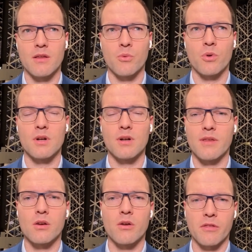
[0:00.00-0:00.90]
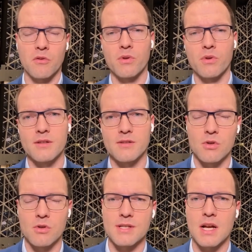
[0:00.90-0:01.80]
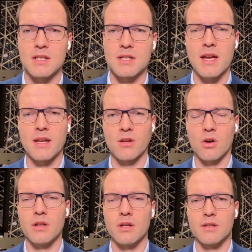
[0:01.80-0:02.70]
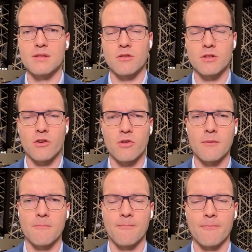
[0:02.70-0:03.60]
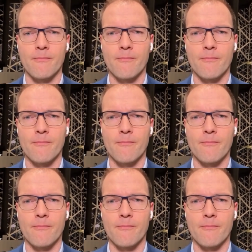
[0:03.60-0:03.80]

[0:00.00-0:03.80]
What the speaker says: to tell the world that North Korean soldiers are dying on its territory.